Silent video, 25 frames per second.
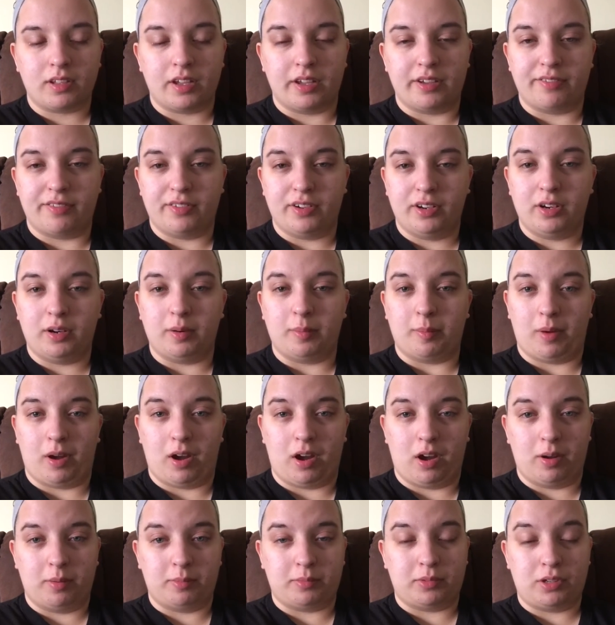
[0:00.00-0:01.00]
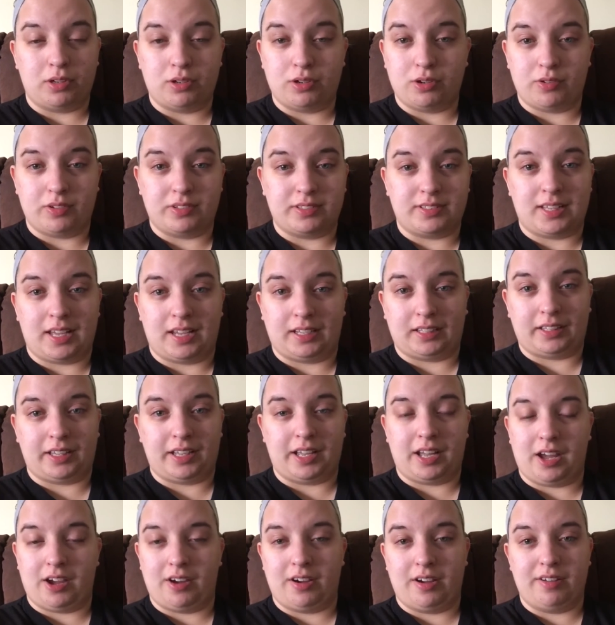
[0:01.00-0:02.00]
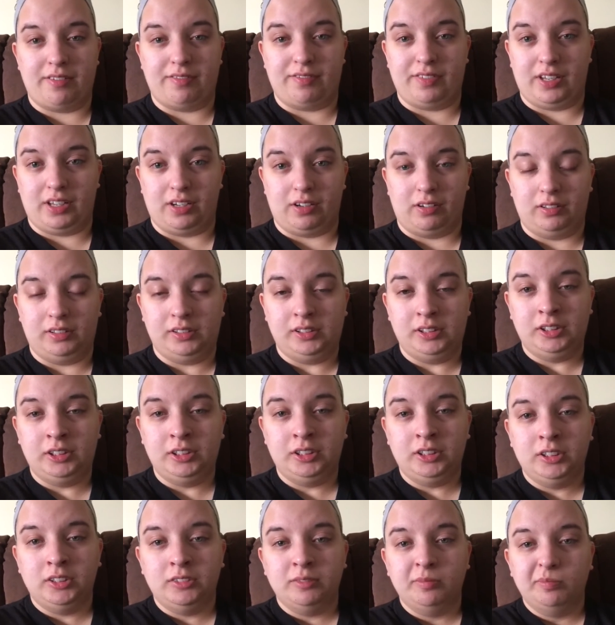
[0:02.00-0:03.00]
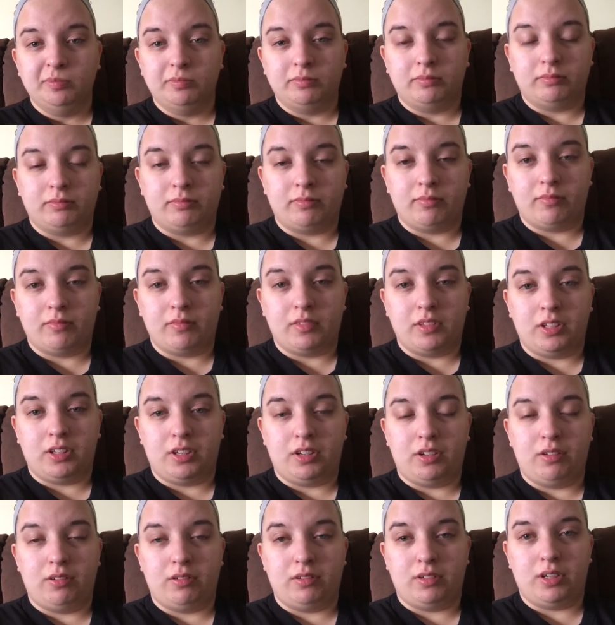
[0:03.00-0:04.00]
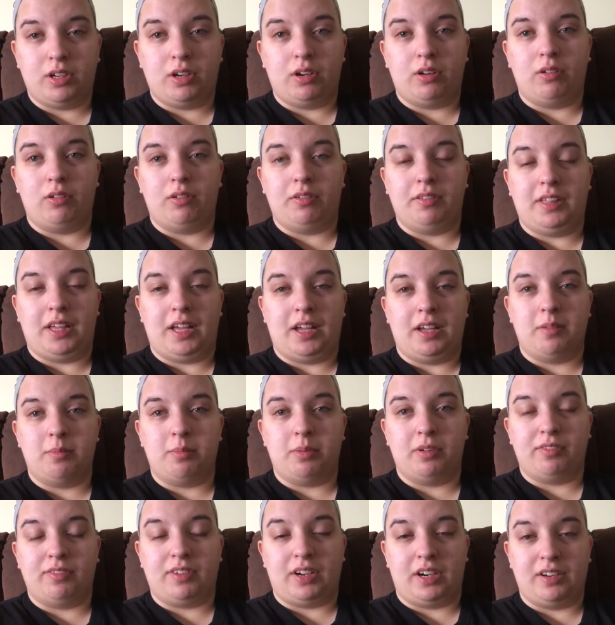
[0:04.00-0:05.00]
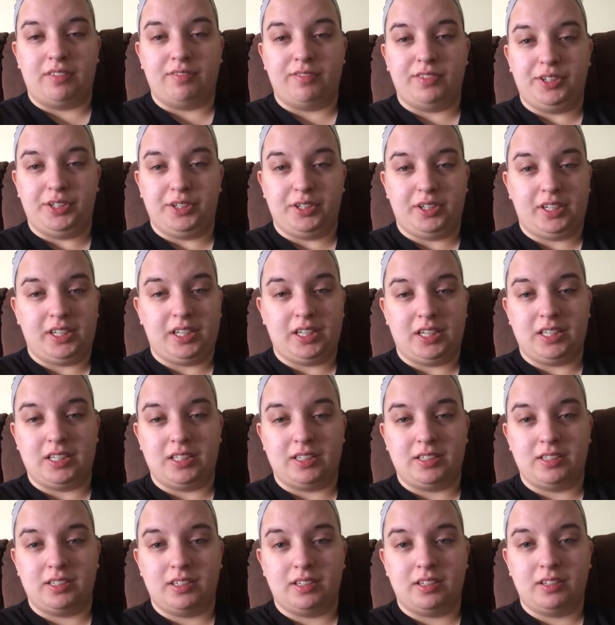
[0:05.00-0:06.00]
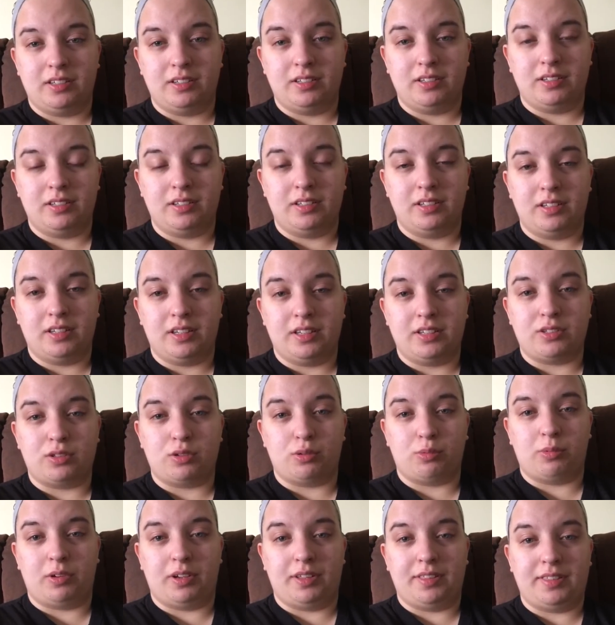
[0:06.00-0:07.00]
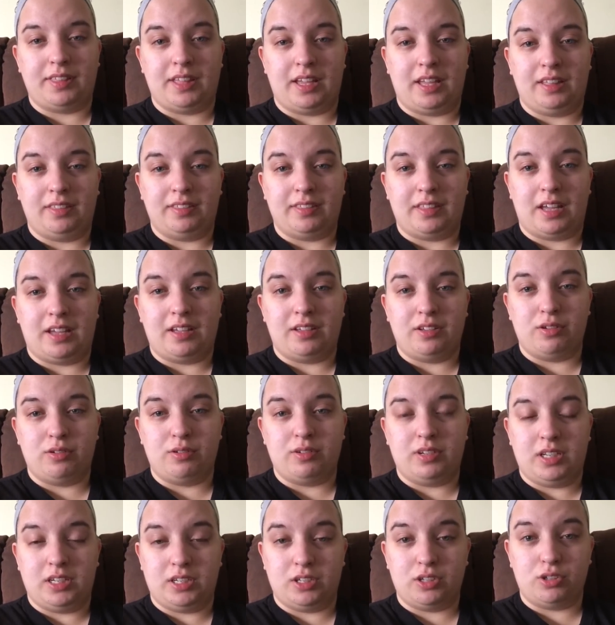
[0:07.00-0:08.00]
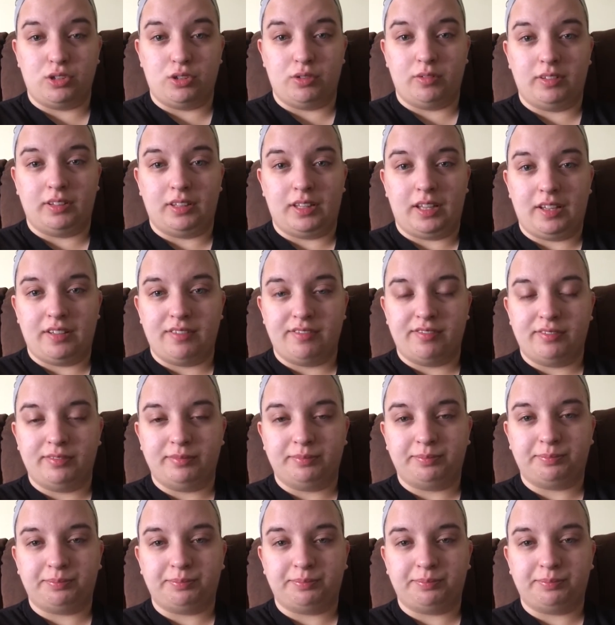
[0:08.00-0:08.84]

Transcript: If you're a mom, you know exactly how I feel. You know that providing for your kids is the one thing that you need to do in life.